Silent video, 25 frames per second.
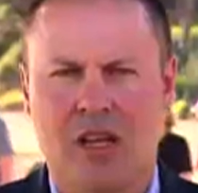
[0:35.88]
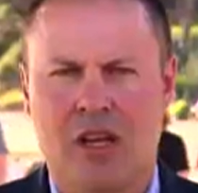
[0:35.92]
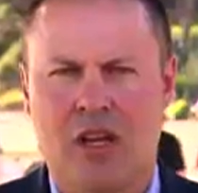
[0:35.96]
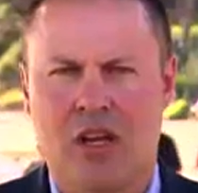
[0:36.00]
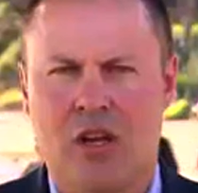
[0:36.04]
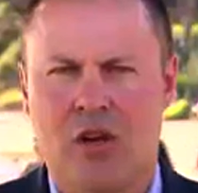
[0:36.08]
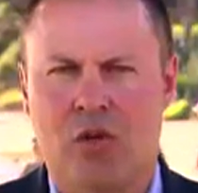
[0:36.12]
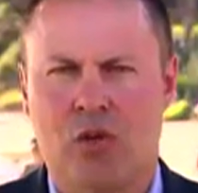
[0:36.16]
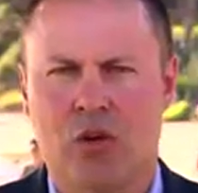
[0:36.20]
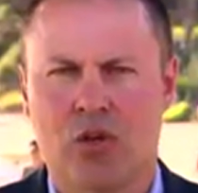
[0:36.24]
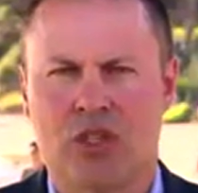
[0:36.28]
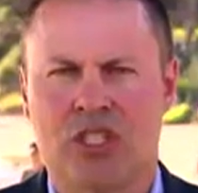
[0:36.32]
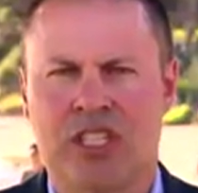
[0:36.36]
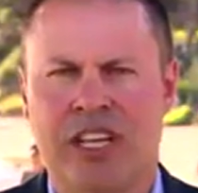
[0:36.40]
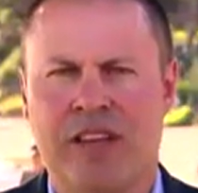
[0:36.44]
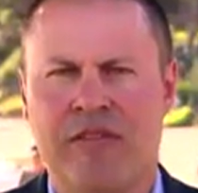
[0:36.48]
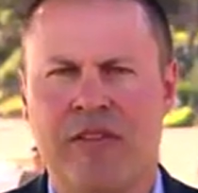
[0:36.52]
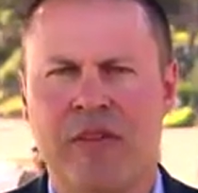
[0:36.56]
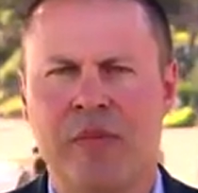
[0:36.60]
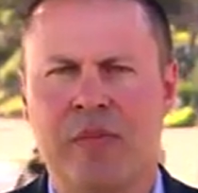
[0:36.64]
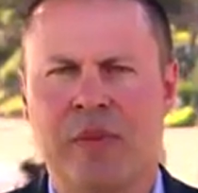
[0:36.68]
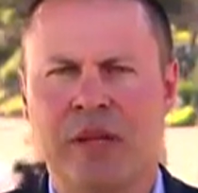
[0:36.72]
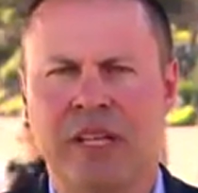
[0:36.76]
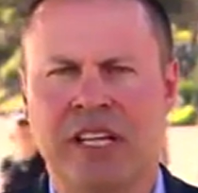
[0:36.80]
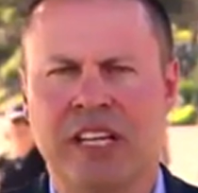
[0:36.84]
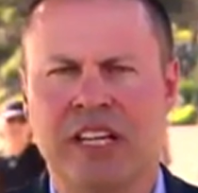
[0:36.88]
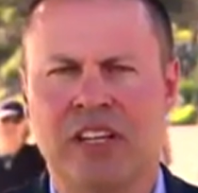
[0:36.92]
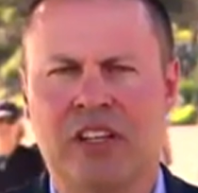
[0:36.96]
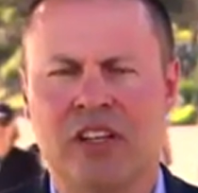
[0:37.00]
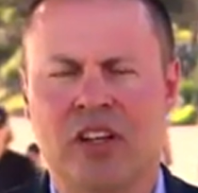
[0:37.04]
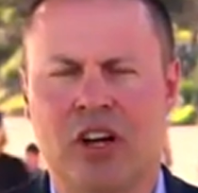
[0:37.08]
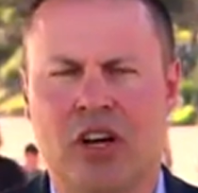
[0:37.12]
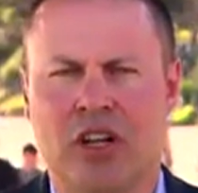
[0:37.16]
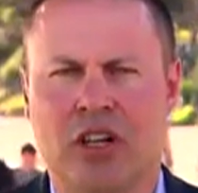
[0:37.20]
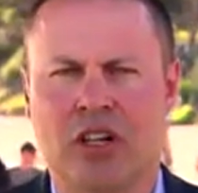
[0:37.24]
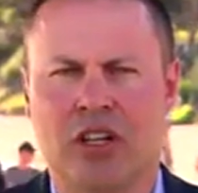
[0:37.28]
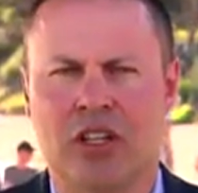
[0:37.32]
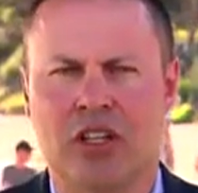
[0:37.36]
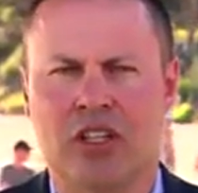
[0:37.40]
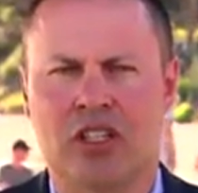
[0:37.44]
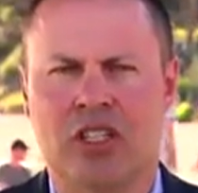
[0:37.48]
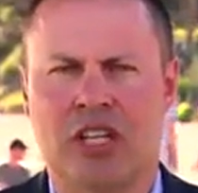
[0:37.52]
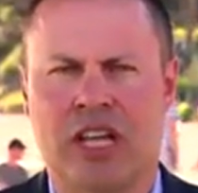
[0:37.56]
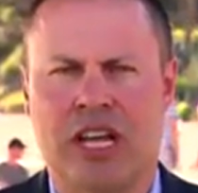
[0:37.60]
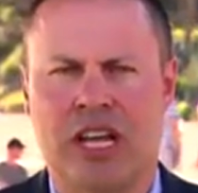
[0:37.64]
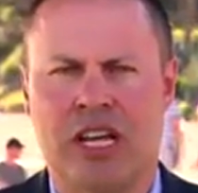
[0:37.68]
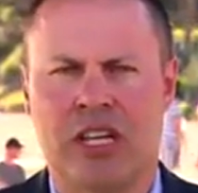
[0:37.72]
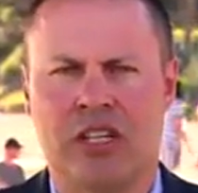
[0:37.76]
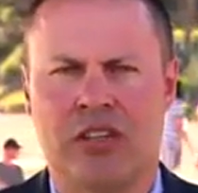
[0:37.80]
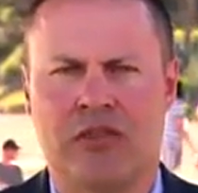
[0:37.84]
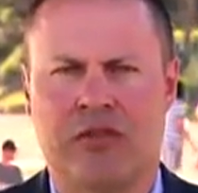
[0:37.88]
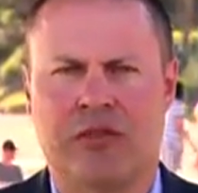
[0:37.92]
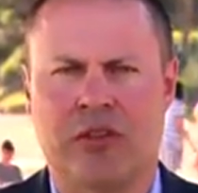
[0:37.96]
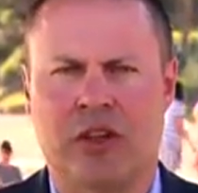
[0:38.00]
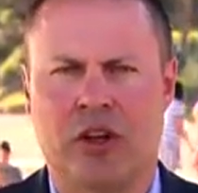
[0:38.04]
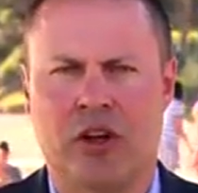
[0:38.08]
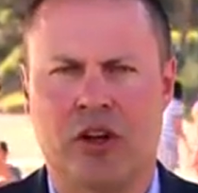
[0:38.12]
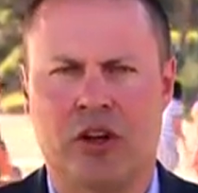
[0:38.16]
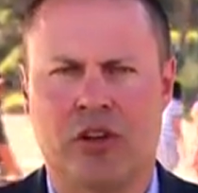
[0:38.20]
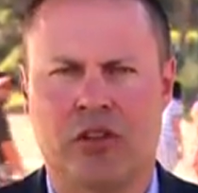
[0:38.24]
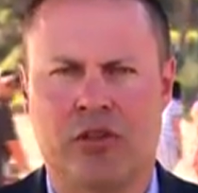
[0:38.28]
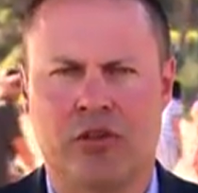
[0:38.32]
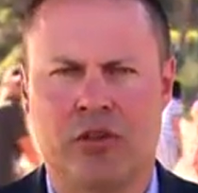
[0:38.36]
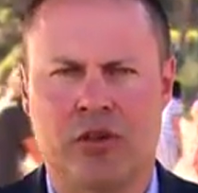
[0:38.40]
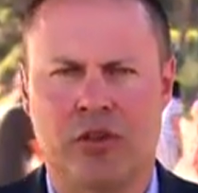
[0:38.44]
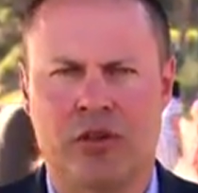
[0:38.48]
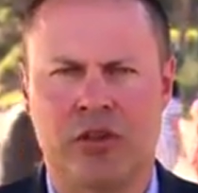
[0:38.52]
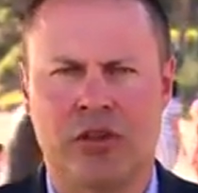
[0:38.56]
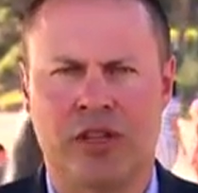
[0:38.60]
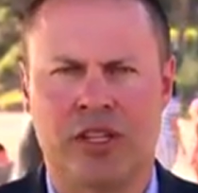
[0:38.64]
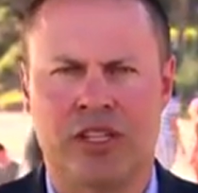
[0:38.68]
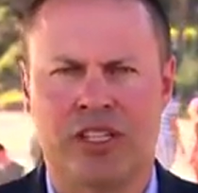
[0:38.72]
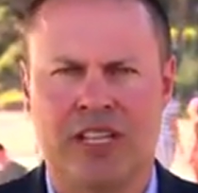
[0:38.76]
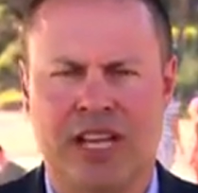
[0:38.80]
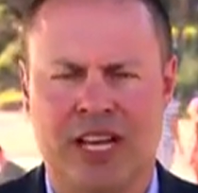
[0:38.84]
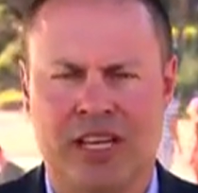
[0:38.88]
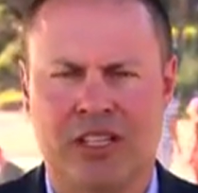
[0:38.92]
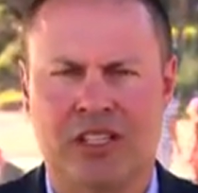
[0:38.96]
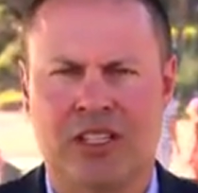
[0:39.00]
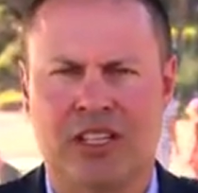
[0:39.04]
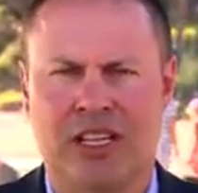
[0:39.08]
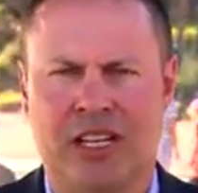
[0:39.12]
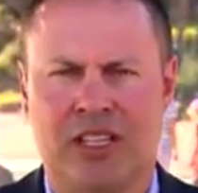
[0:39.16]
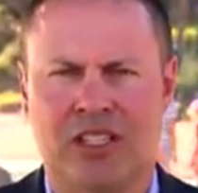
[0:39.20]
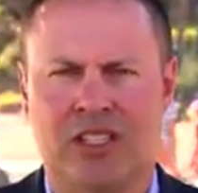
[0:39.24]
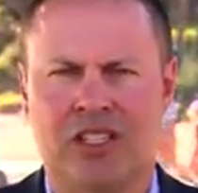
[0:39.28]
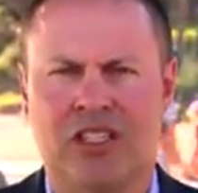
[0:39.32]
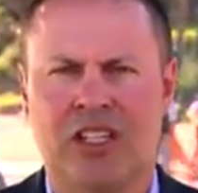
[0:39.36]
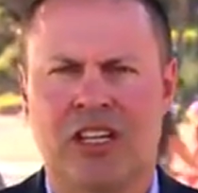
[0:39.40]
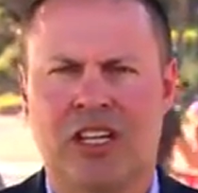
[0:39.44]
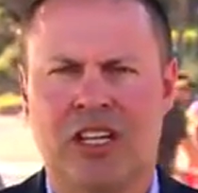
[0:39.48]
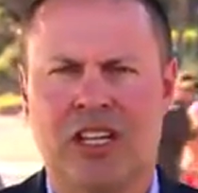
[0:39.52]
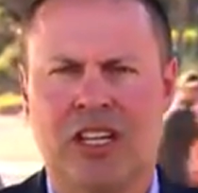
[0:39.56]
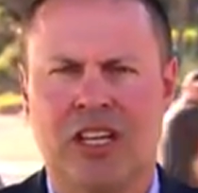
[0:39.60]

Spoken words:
Well, $7 billion has flowed through the tax cuts